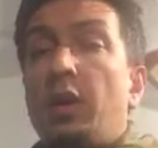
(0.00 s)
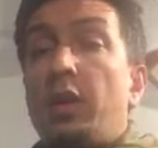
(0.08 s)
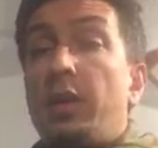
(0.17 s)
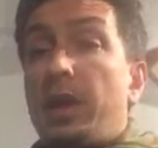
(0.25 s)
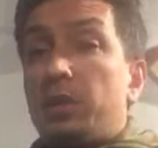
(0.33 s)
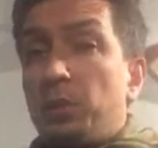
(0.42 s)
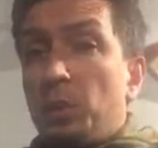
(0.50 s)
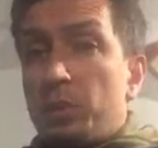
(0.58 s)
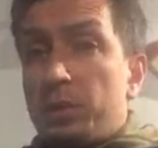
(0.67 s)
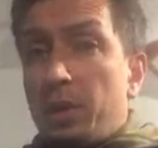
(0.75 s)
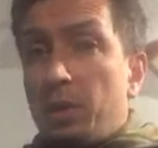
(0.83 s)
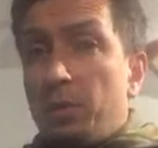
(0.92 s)
that's for
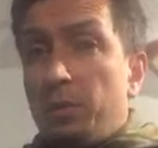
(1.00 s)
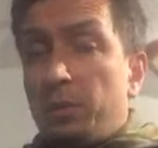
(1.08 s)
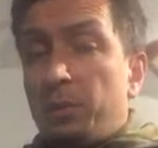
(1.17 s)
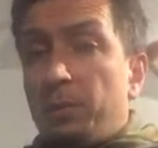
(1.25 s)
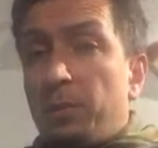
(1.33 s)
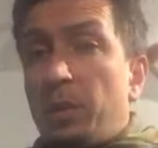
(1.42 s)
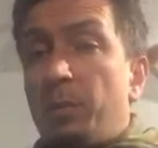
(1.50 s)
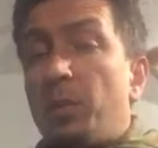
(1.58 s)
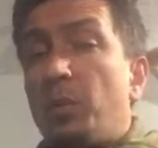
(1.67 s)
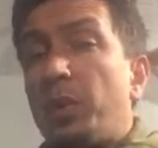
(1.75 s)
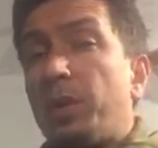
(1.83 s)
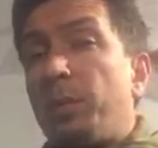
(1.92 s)
yourself. But
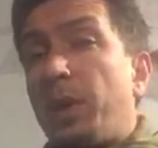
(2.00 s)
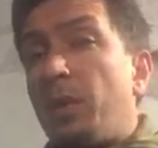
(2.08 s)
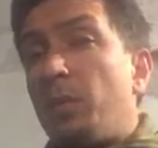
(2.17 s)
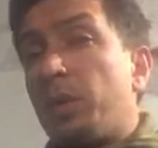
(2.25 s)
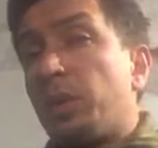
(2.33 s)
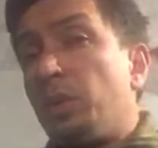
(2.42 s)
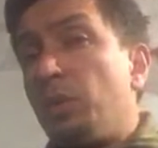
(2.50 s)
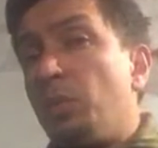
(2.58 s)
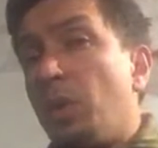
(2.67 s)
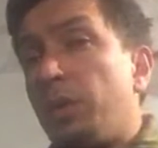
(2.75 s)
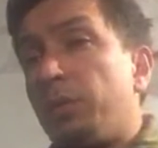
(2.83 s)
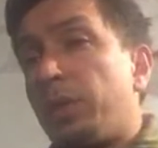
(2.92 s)
what about what you
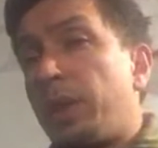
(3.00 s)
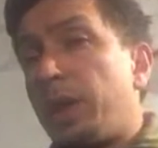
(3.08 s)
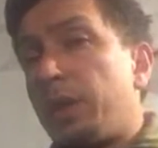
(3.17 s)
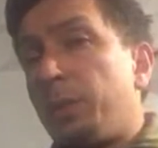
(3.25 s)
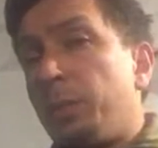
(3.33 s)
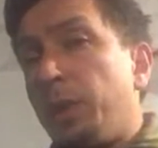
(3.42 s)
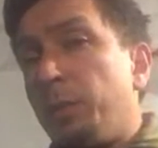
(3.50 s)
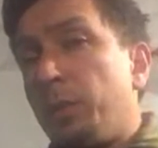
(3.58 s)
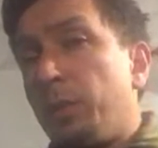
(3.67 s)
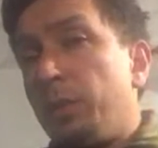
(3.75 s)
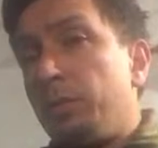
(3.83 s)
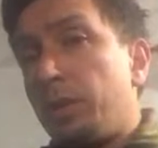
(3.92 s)
want for the other
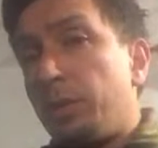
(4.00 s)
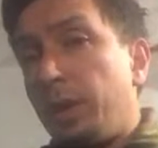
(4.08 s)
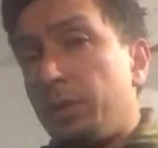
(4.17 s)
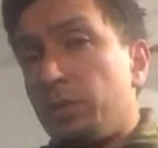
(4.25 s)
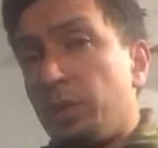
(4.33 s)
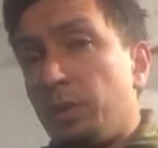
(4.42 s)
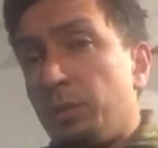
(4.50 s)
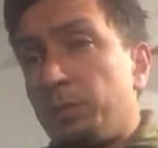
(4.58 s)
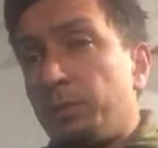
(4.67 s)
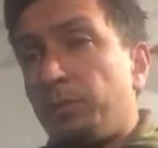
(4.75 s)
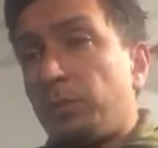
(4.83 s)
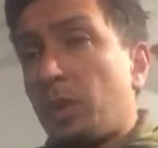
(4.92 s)
people around you?
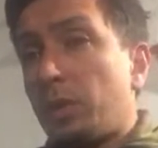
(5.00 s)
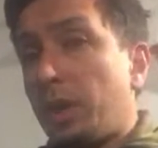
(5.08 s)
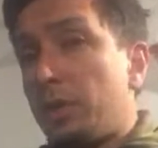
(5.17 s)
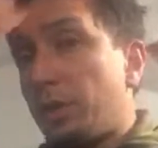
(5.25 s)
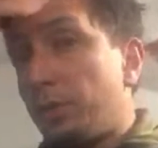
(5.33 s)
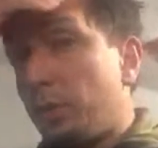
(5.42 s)
Okay, so